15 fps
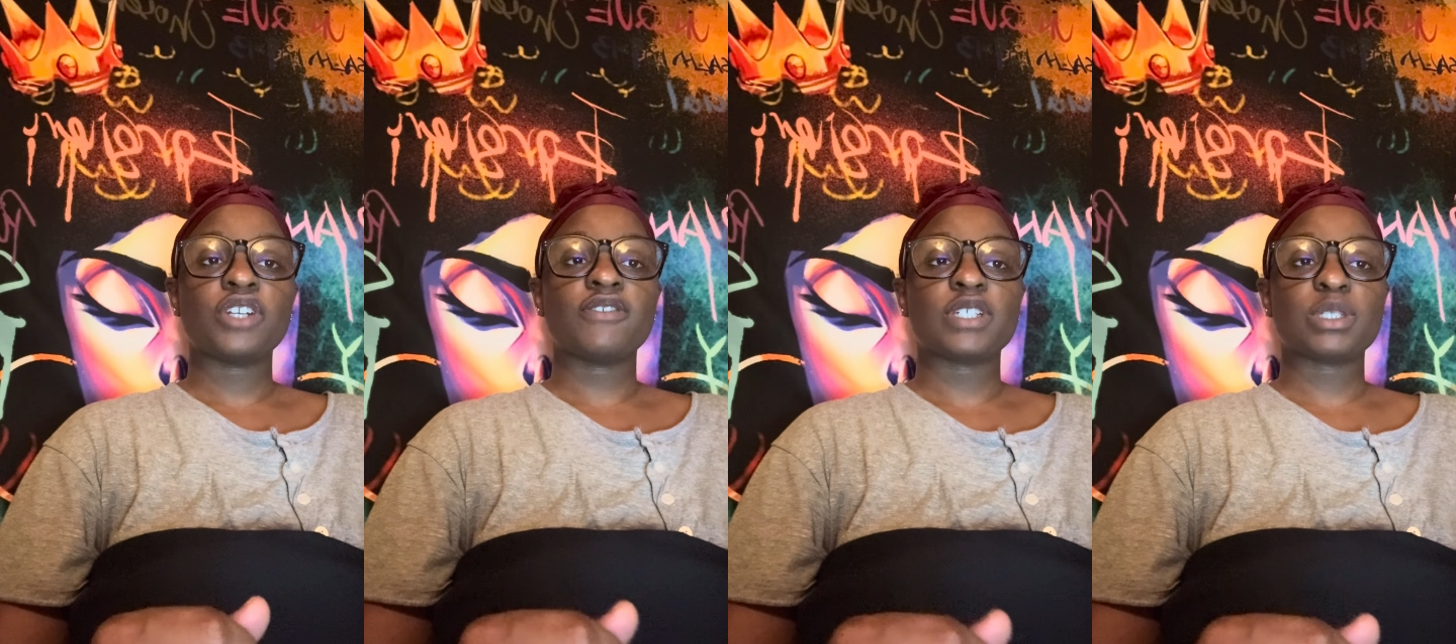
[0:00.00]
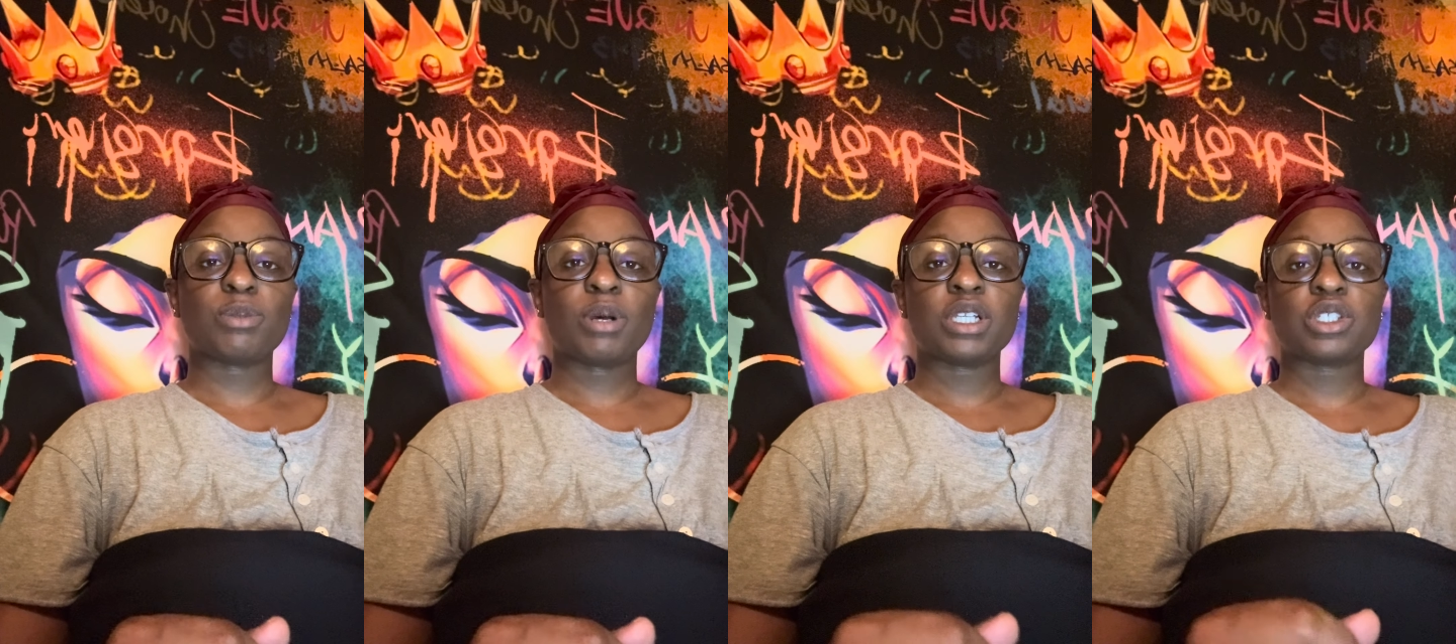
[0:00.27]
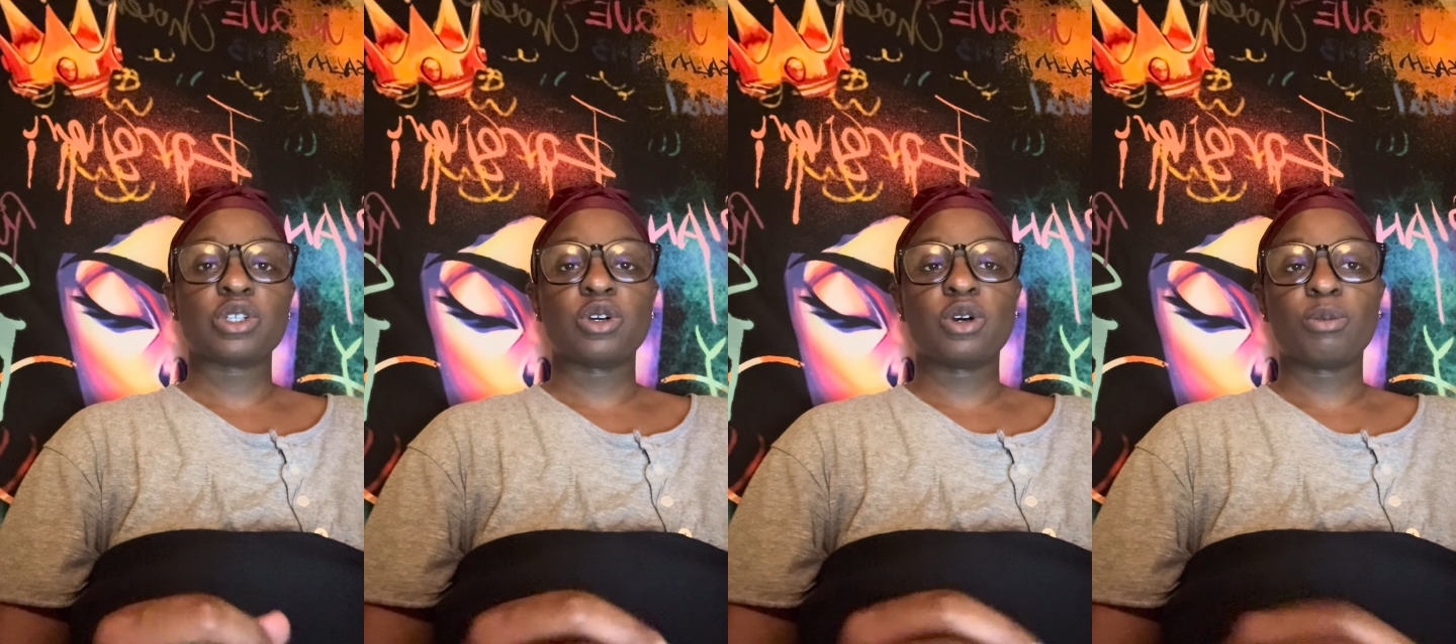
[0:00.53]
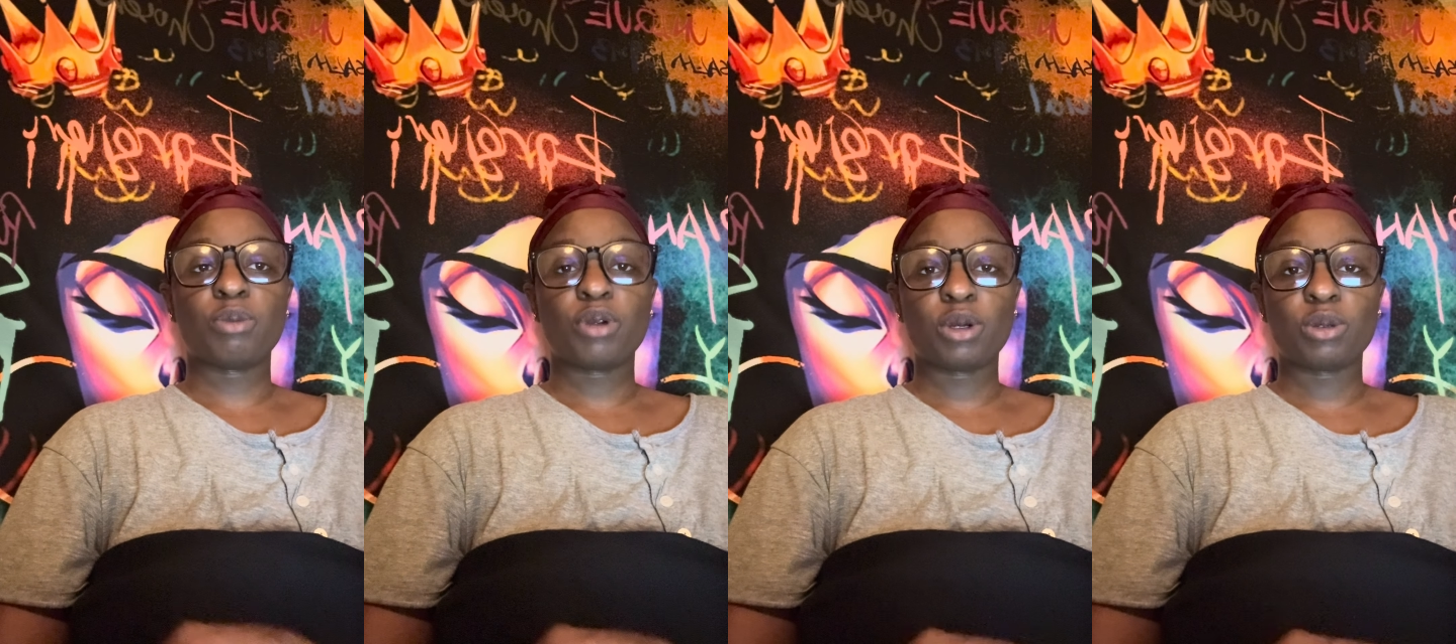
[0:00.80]
responsive
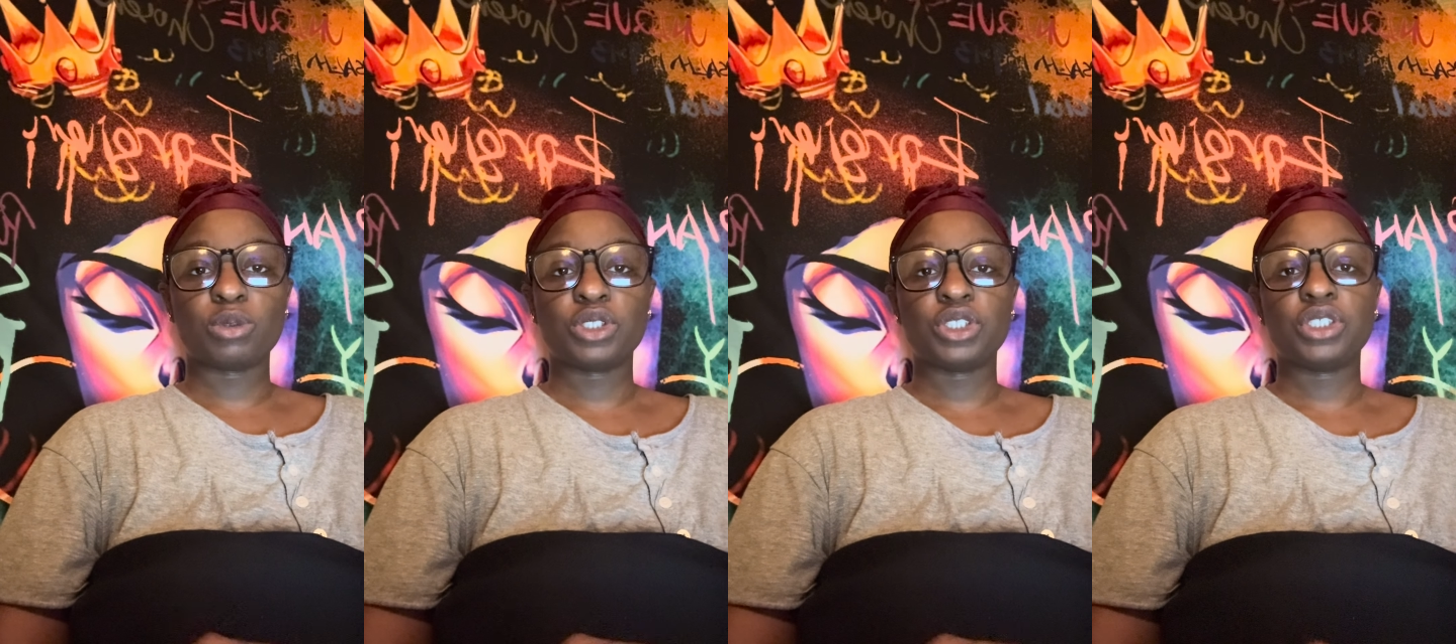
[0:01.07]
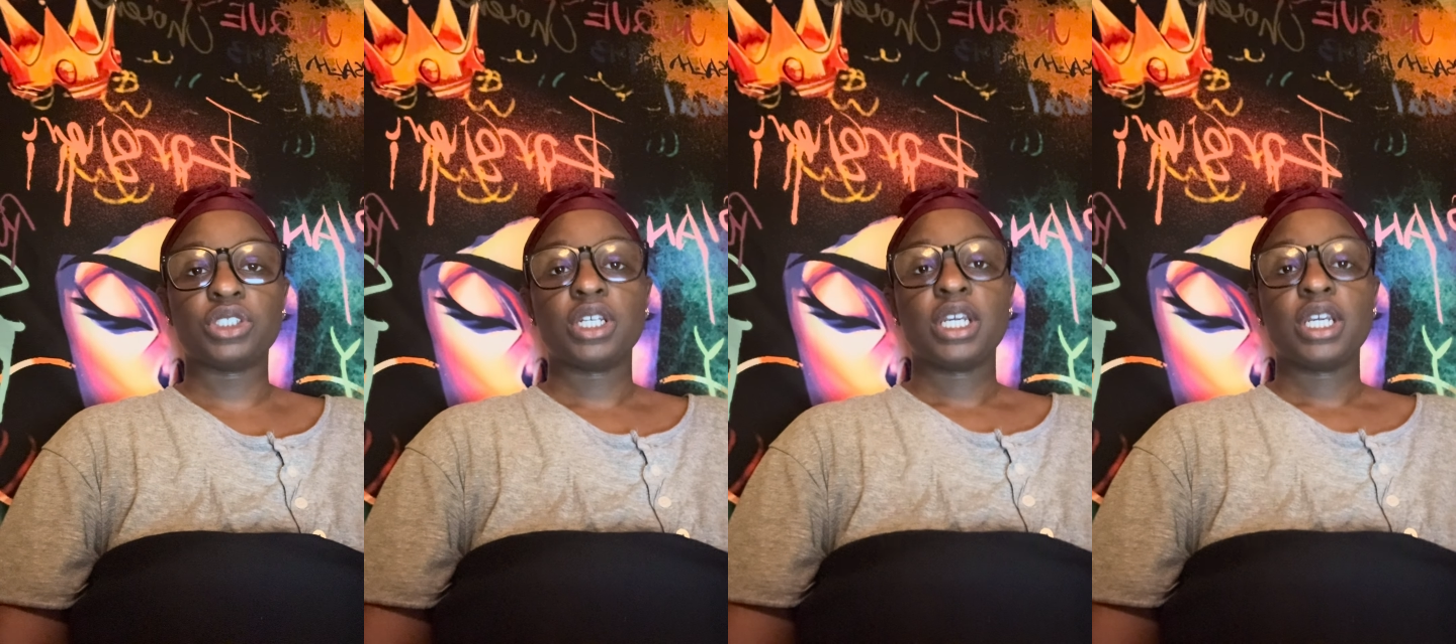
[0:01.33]
approach